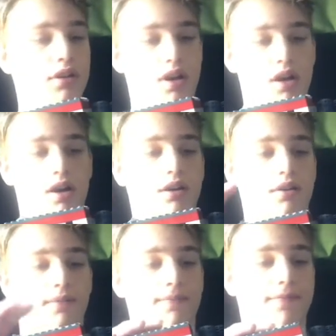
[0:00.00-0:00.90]

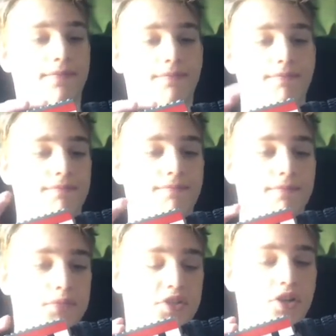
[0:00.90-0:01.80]
Uh,
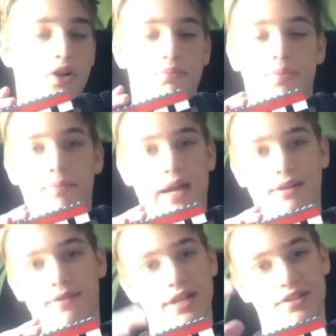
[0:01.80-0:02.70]
scope
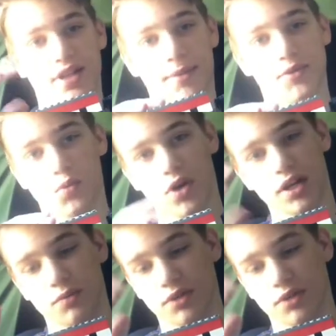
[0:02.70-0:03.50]
magnifies times one,